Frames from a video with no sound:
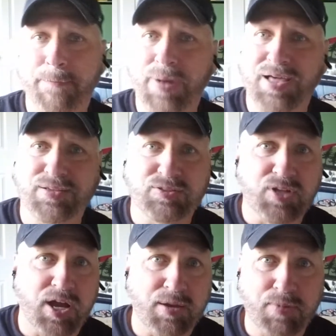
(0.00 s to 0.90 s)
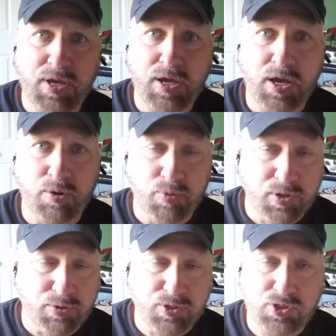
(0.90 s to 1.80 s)
by this time, we'd
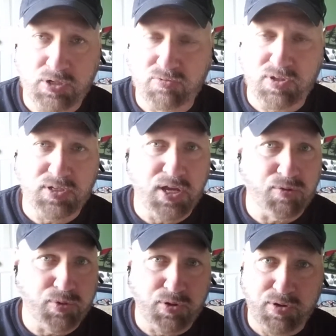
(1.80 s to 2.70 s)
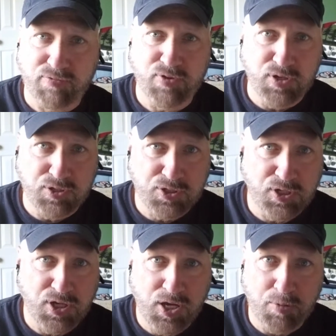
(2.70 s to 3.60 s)
already shut everything down. We'd already finished
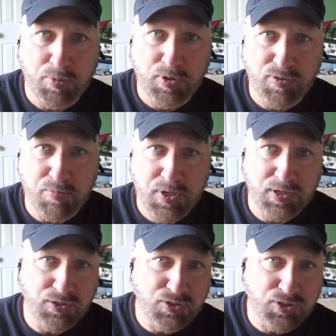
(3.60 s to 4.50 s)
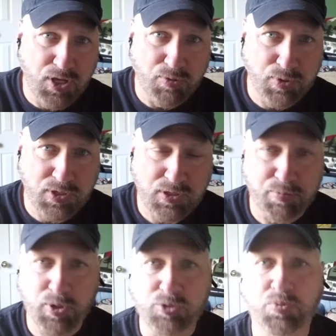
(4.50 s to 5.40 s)
up the meal, as you saw. We did the
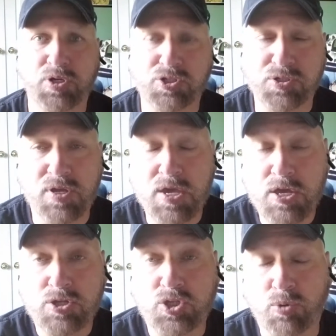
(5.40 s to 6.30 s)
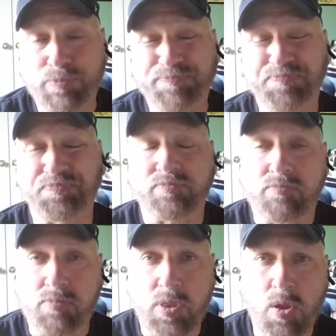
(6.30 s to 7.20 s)
post-production. So,
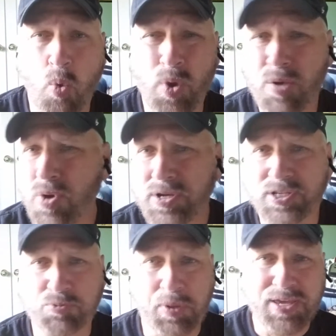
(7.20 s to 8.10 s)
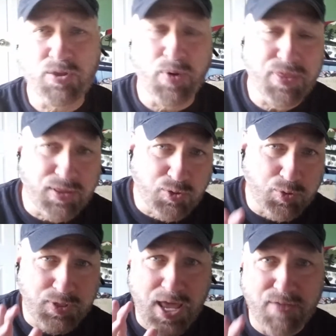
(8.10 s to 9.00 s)
what I wanted to explain, though, I thought this
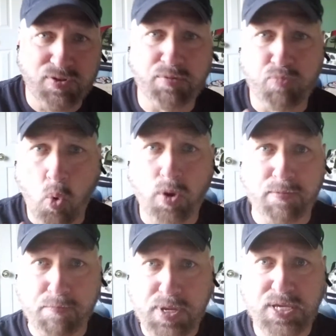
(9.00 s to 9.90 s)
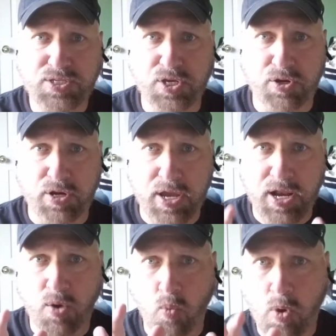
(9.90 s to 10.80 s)
was kind of an important piece here, and
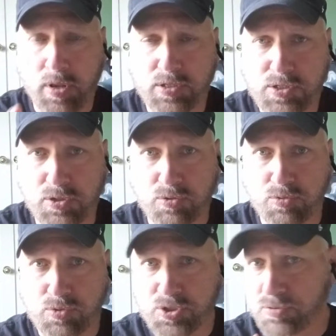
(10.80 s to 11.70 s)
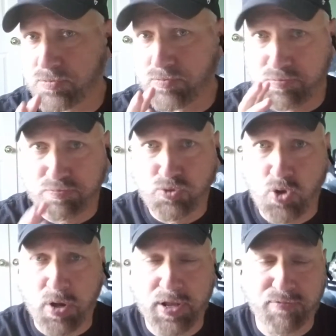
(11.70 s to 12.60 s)
I wanted to just
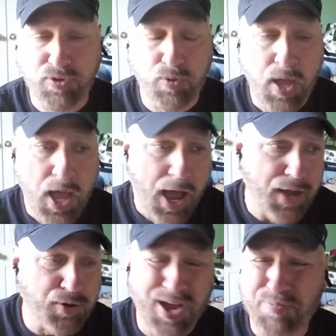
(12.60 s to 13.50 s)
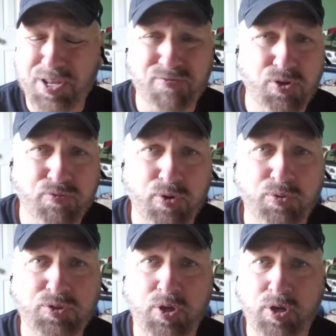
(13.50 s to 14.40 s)
draw it out for you. I don't know how many of you
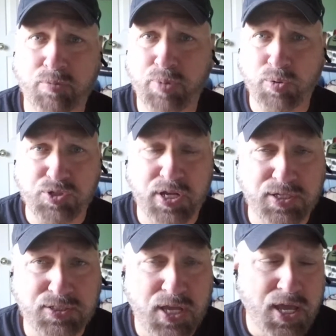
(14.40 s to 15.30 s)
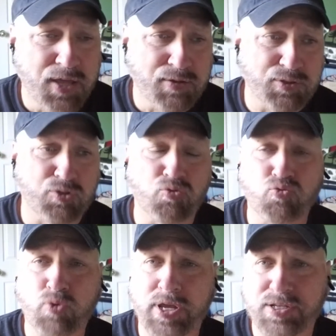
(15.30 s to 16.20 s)
folks poach eggs. There's
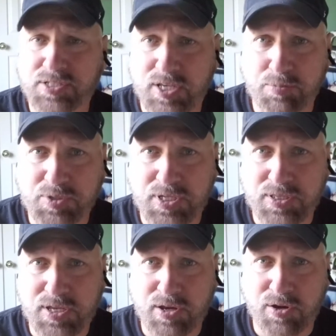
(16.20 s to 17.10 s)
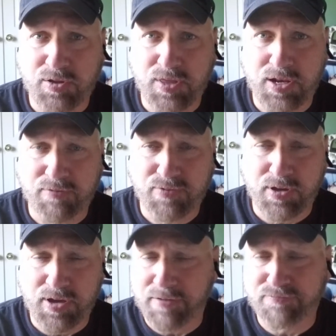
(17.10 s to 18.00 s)
great tips in here that
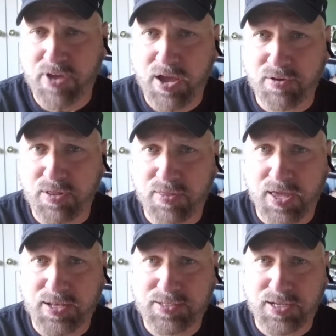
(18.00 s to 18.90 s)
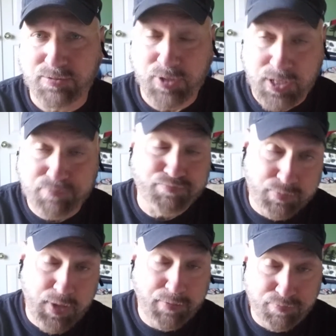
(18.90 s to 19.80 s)
I've found that, well,
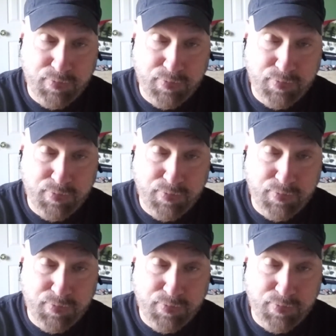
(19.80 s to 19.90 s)
I